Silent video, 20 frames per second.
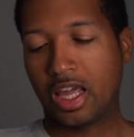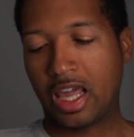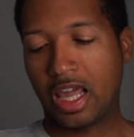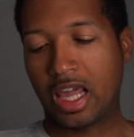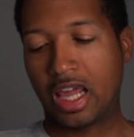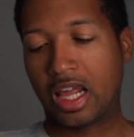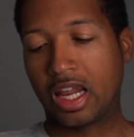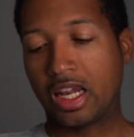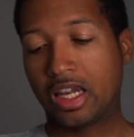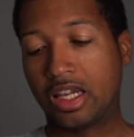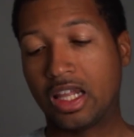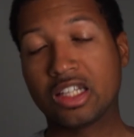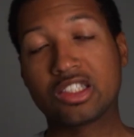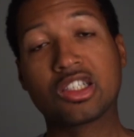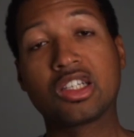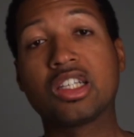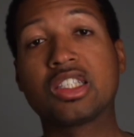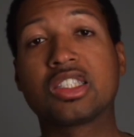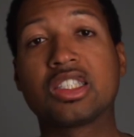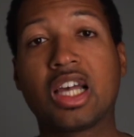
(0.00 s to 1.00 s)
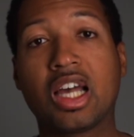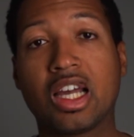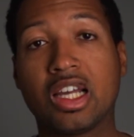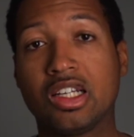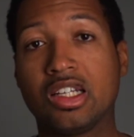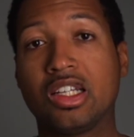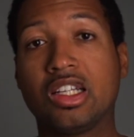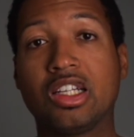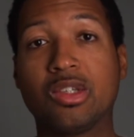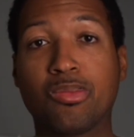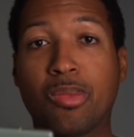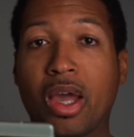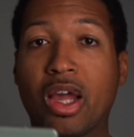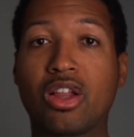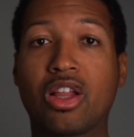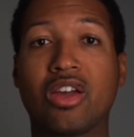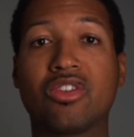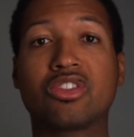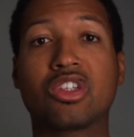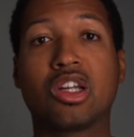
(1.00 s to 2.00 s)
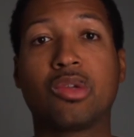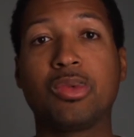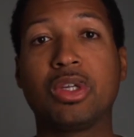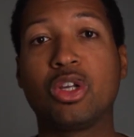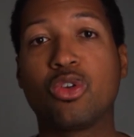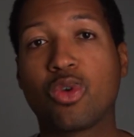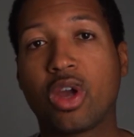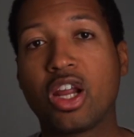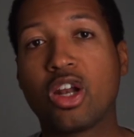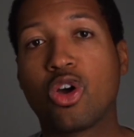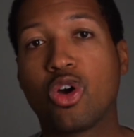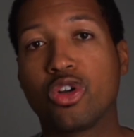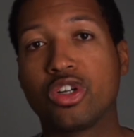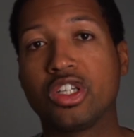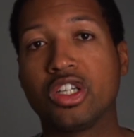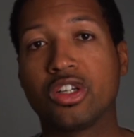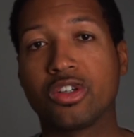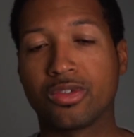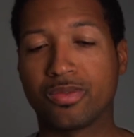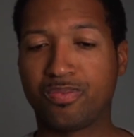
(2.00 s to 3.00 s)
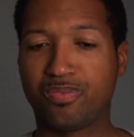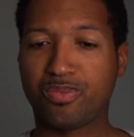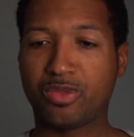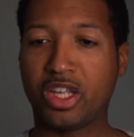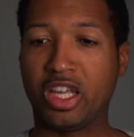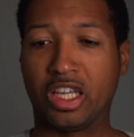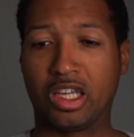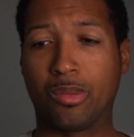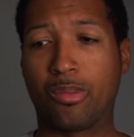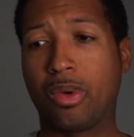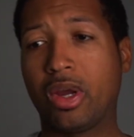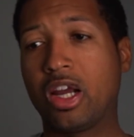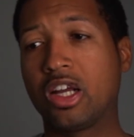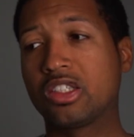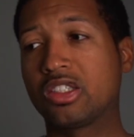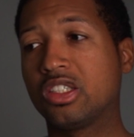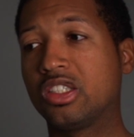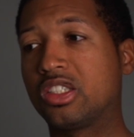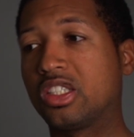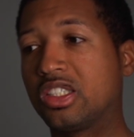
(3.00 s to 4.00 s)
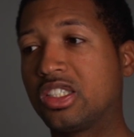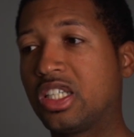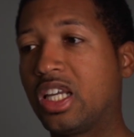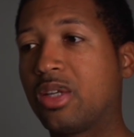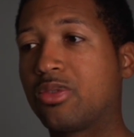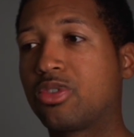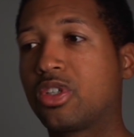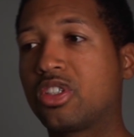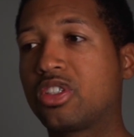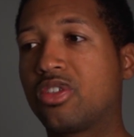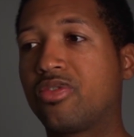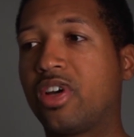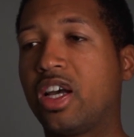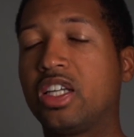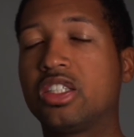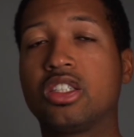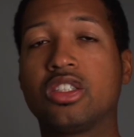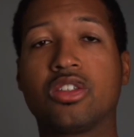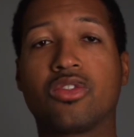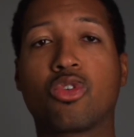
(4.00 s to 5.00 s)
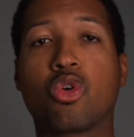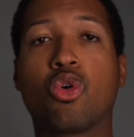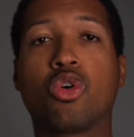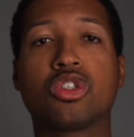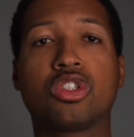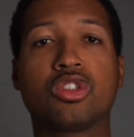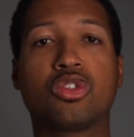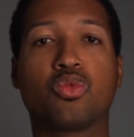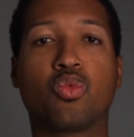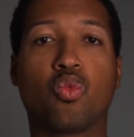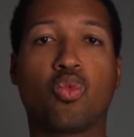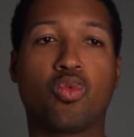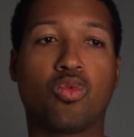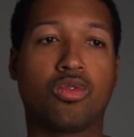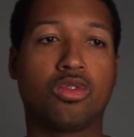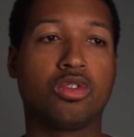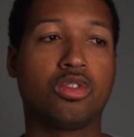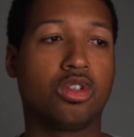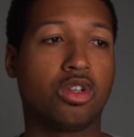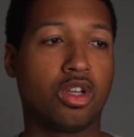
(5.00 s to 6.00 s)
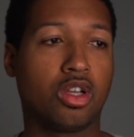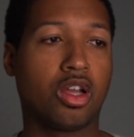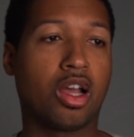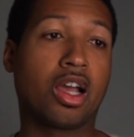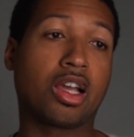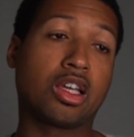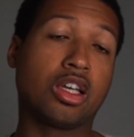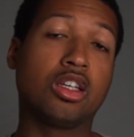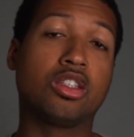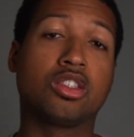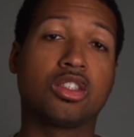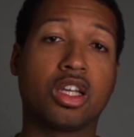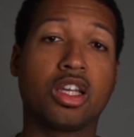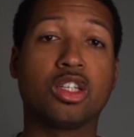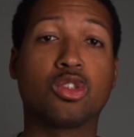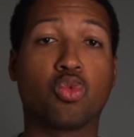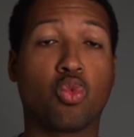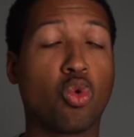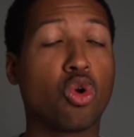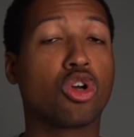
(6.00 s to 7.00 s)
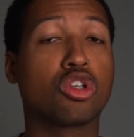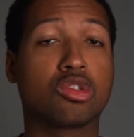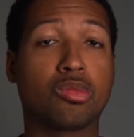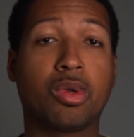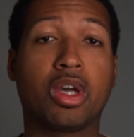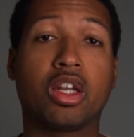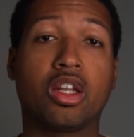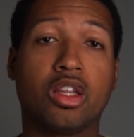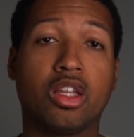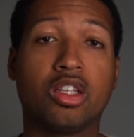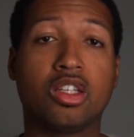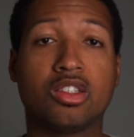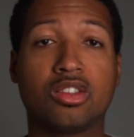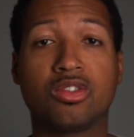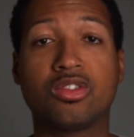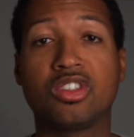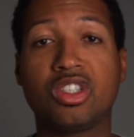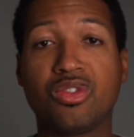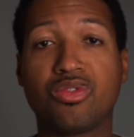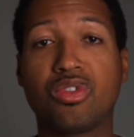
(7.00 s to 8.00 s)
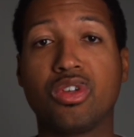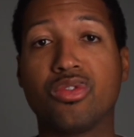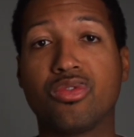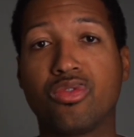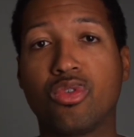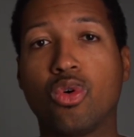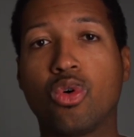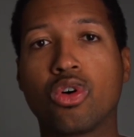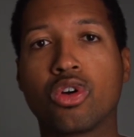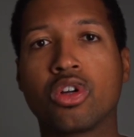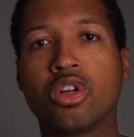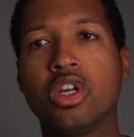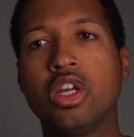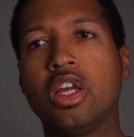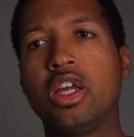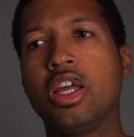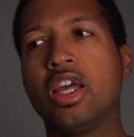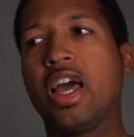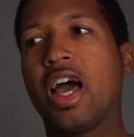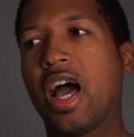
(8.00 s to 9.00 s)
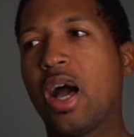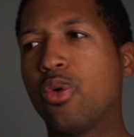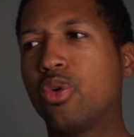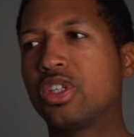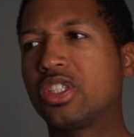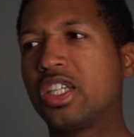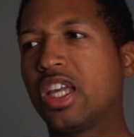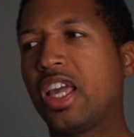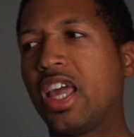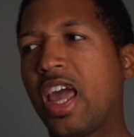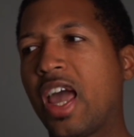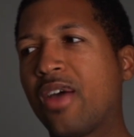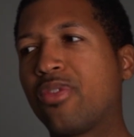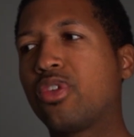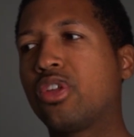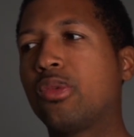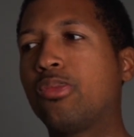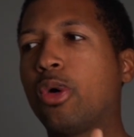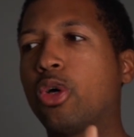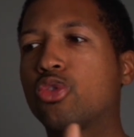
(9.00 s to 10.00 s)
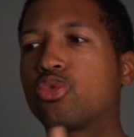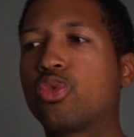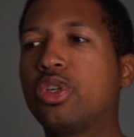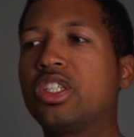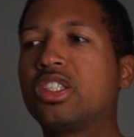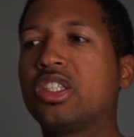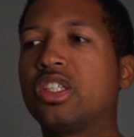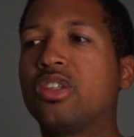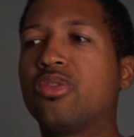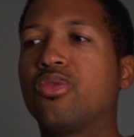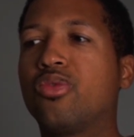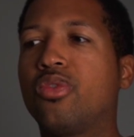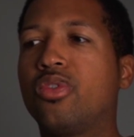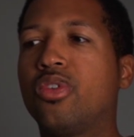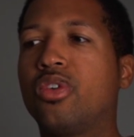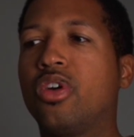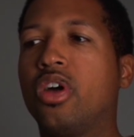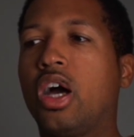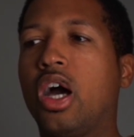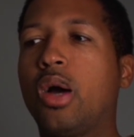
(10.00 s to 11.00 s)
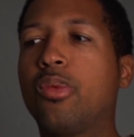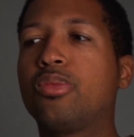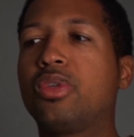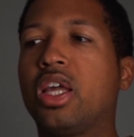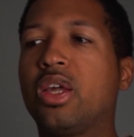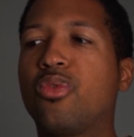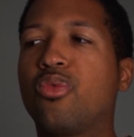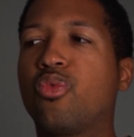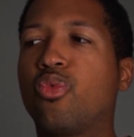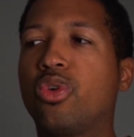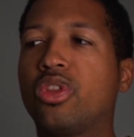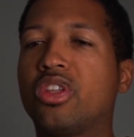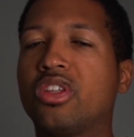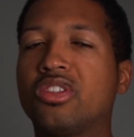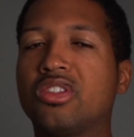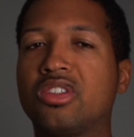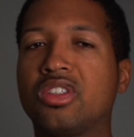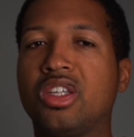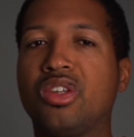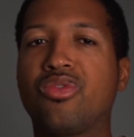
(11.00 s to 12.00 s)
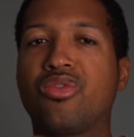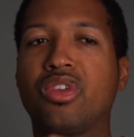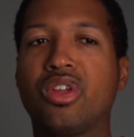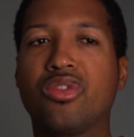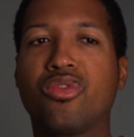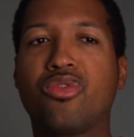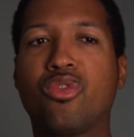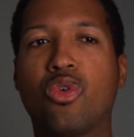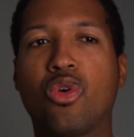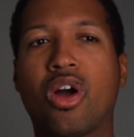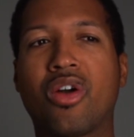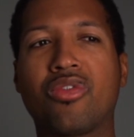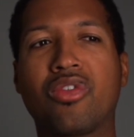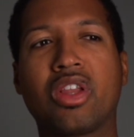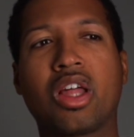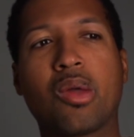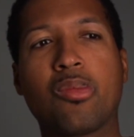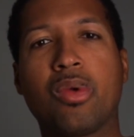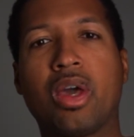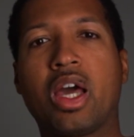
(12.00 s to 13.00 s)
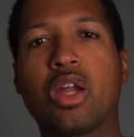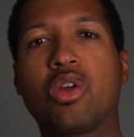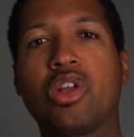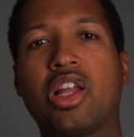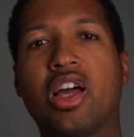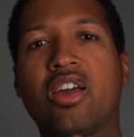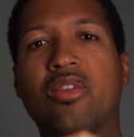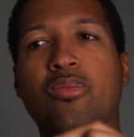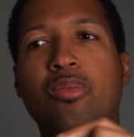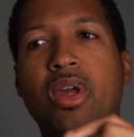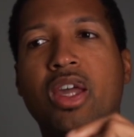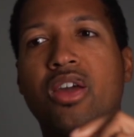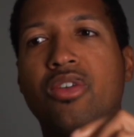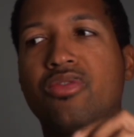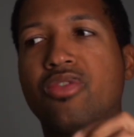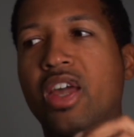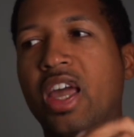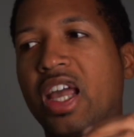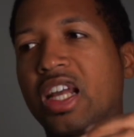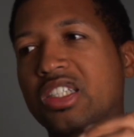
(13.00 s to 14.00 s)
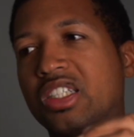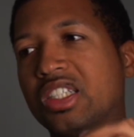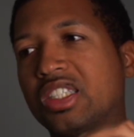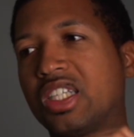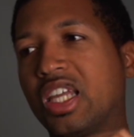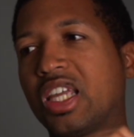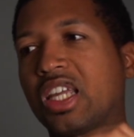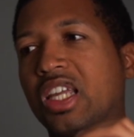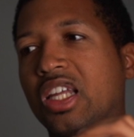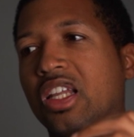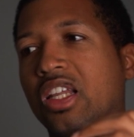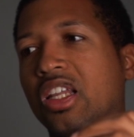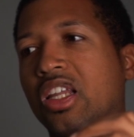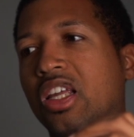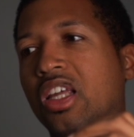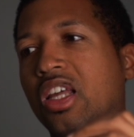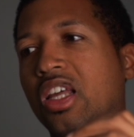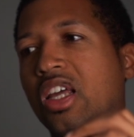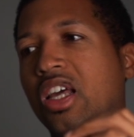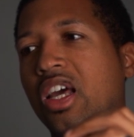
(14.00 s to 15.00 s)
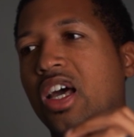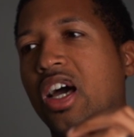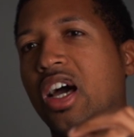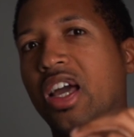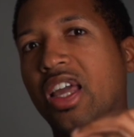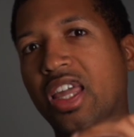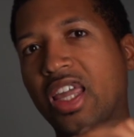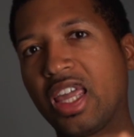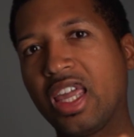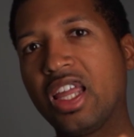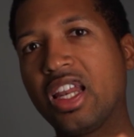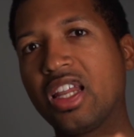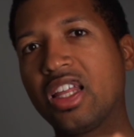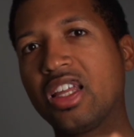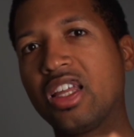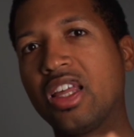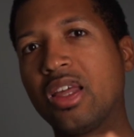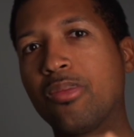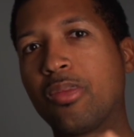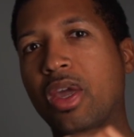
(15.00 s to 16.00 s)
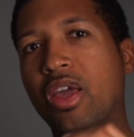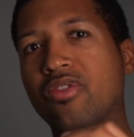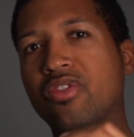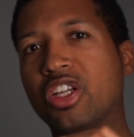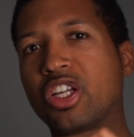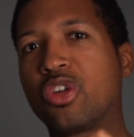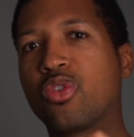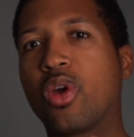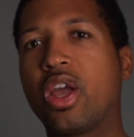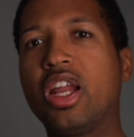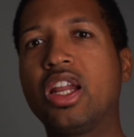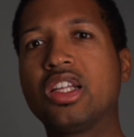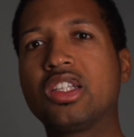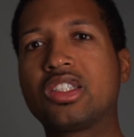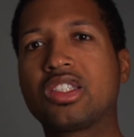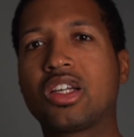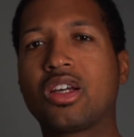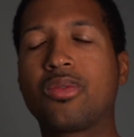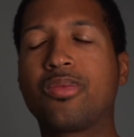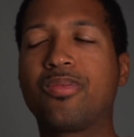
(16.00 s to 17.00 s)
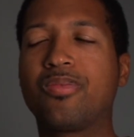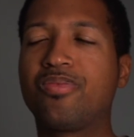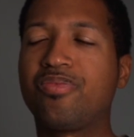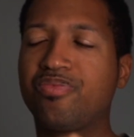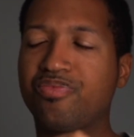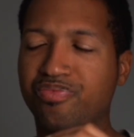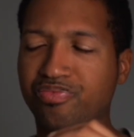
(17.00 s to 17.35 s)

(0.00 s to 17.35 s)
And that's a good sign. Battery life is going to be great on here. In comparison to Samsung's devices, of course, I could say it's worlds better than the Z Flip 4. I will say after the most recent update with the Z Flip 4, I feel like battery life may have actually taken a hit and may have degraded some.